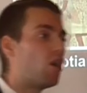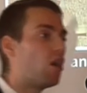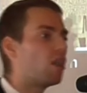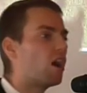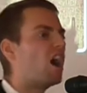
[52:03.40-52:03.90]
and
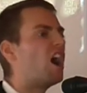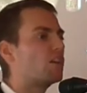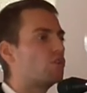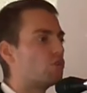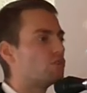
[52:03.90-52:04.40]
all
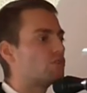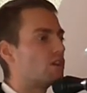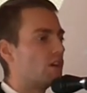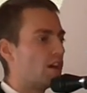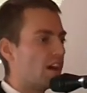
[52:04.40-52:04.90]

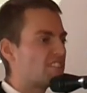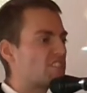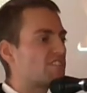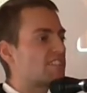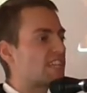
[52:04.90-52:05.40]
occult
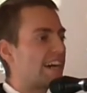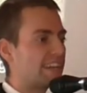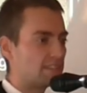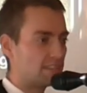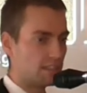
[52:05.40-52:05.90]

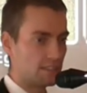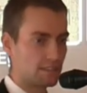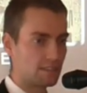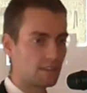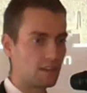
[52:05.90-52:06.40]

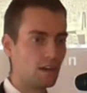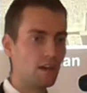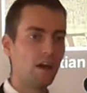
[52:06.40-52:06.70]
societies.